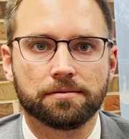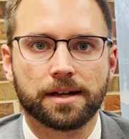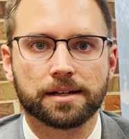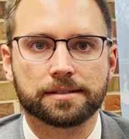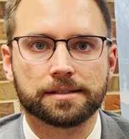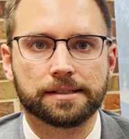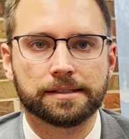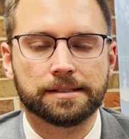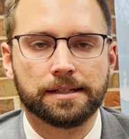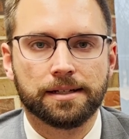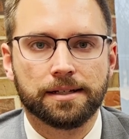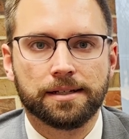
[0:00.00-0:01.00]
the vaccine.
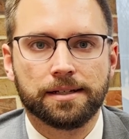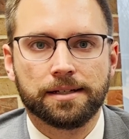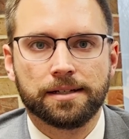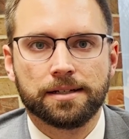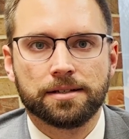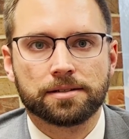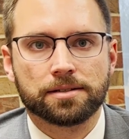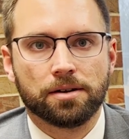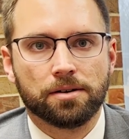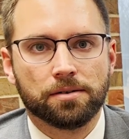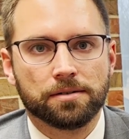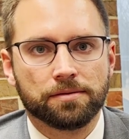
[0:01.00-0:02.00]

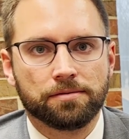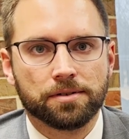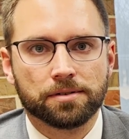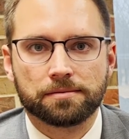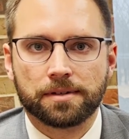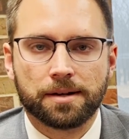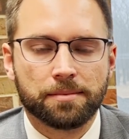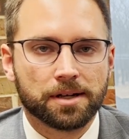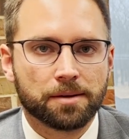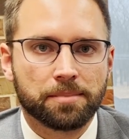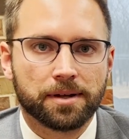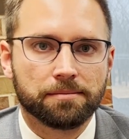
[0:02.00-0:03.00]
So if you're coming
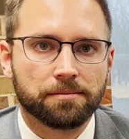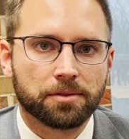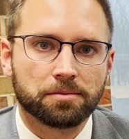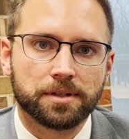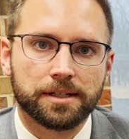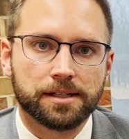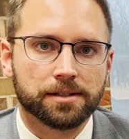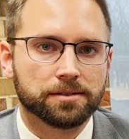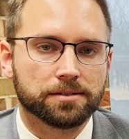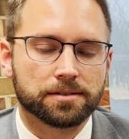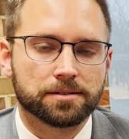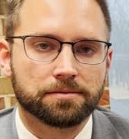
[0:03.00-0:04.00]
up on 3
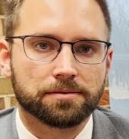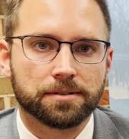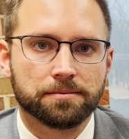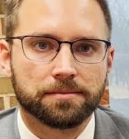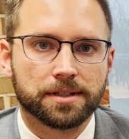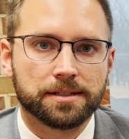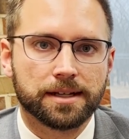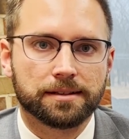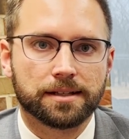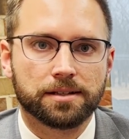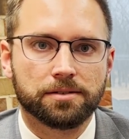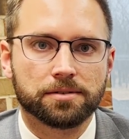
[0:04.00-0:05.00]
years from the date
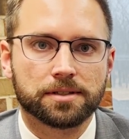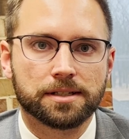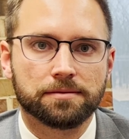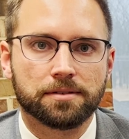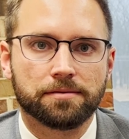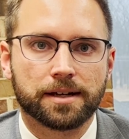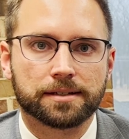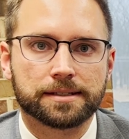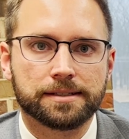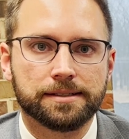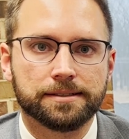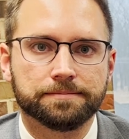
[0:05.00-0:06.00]
that you received the
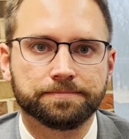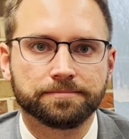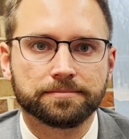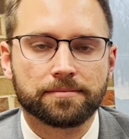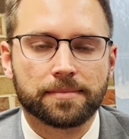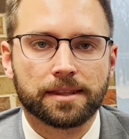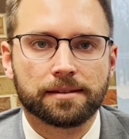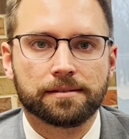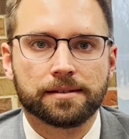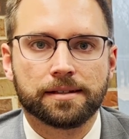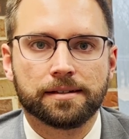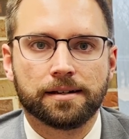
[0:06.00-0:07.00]
vaccine,
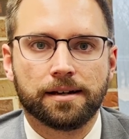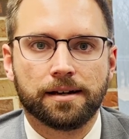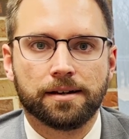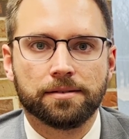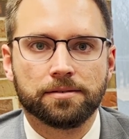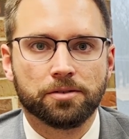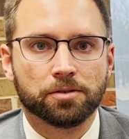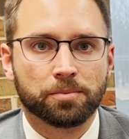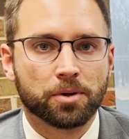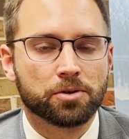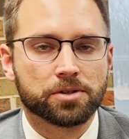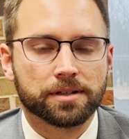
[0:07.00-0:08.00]
you're
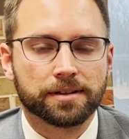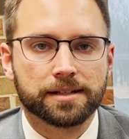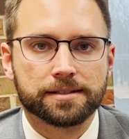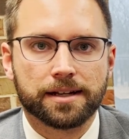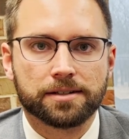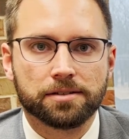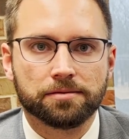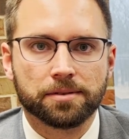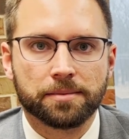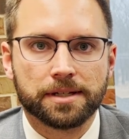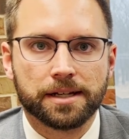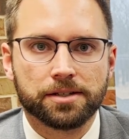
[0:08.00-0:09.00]
approaching that statute of
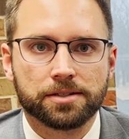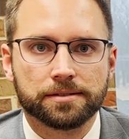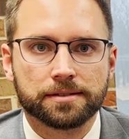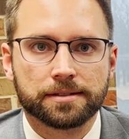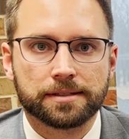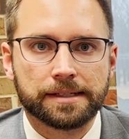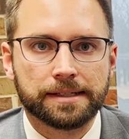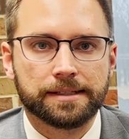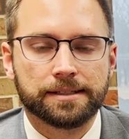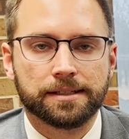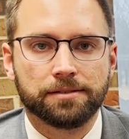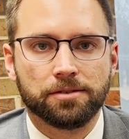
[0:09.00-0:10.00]
limitations.
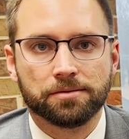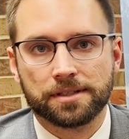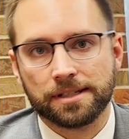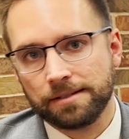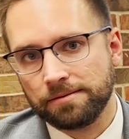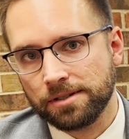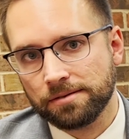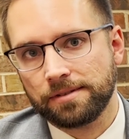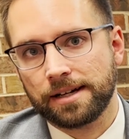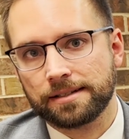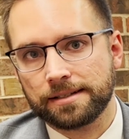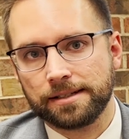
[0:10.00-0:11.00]
If you received your
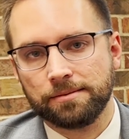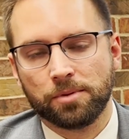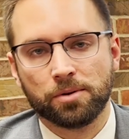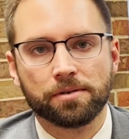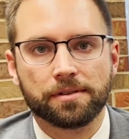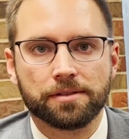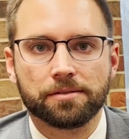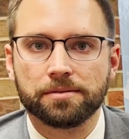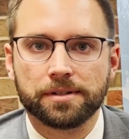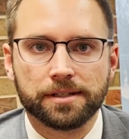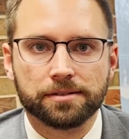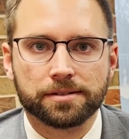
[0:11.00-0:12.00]
vaccine more than
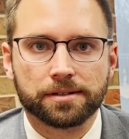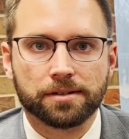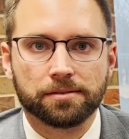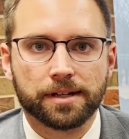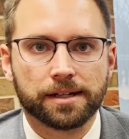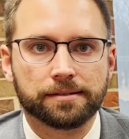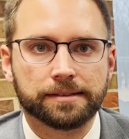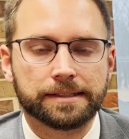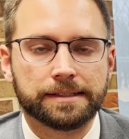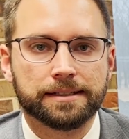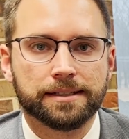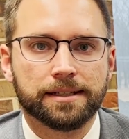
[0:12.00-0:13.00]
3 years ago, likely